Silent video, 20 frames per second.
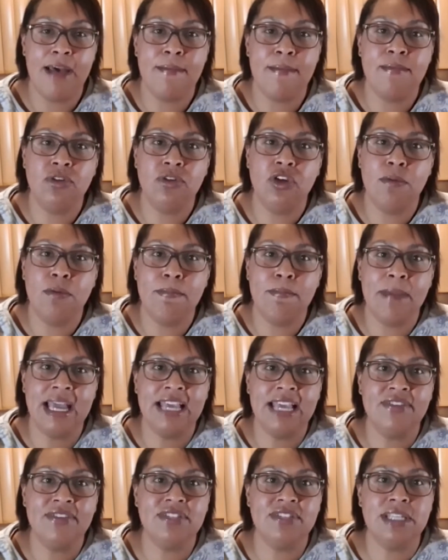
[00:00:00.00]
You
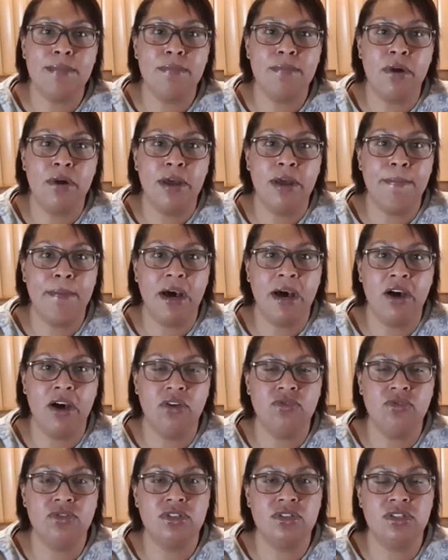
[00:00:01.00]
may have seen my
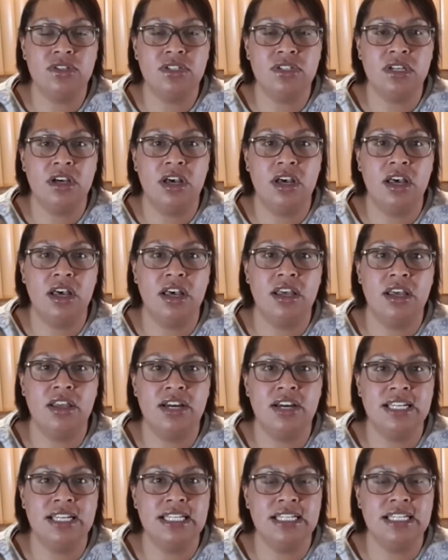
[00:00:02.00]
post that
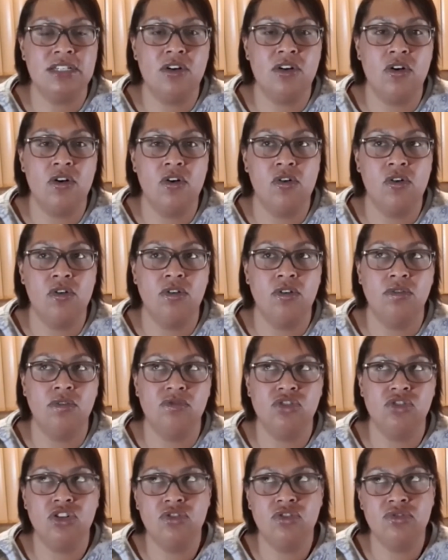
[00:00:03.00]
I did on
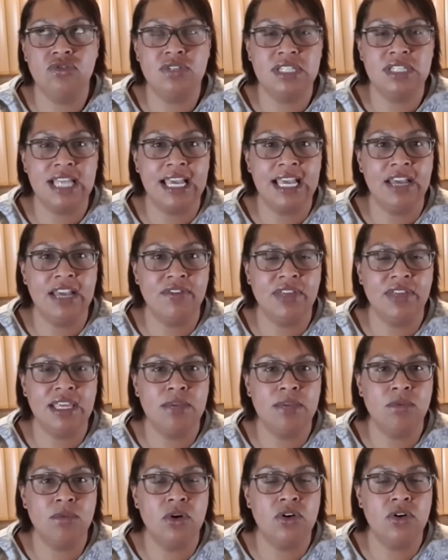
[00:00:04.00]
Tuesday, I think
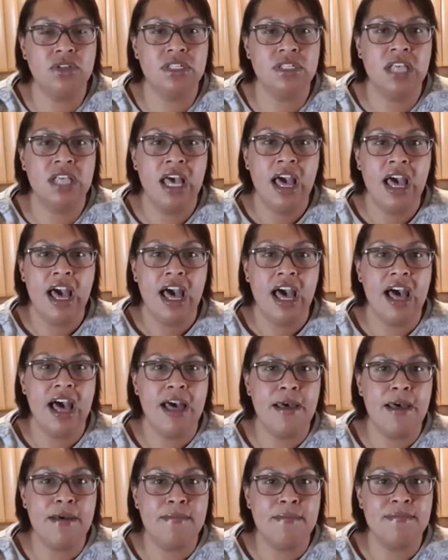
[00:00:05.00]
it was,
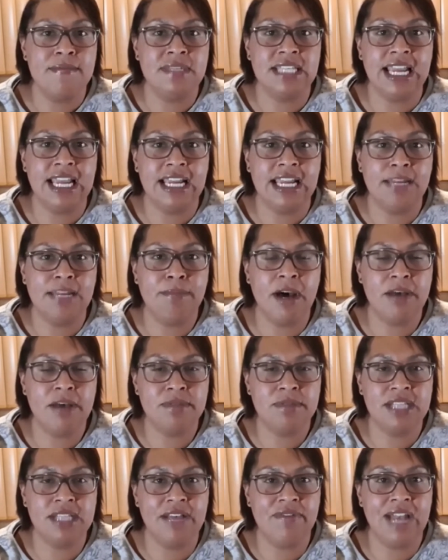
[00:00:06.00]
saying
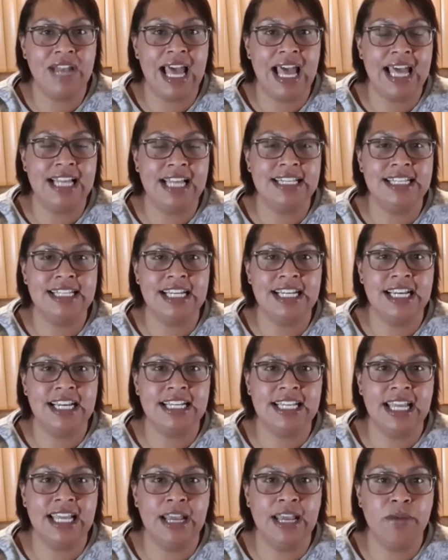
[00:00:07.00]
pups have
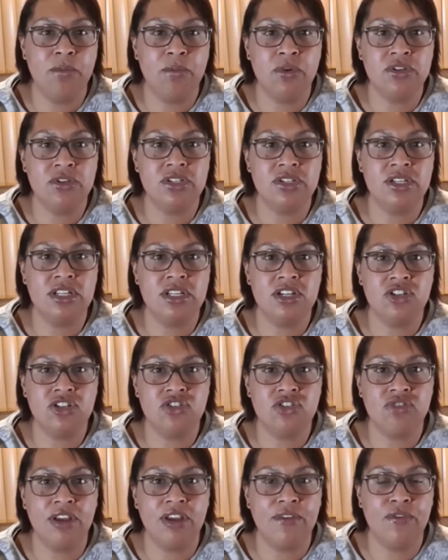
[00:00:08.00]
landed. It wasn't as
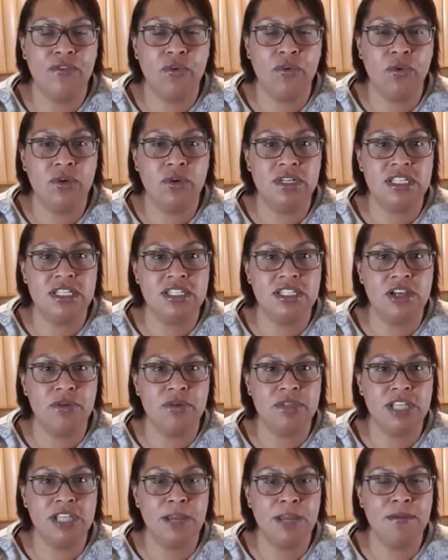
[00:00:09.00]
straightforward as I
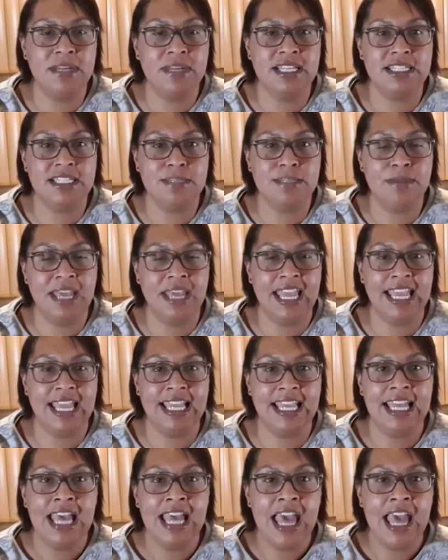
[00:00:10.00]
was hoping it to
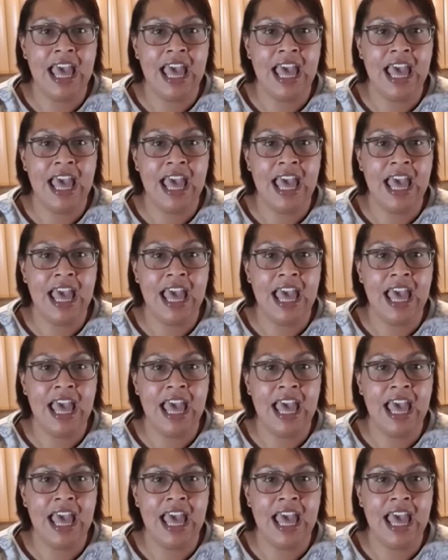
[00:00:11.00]
be.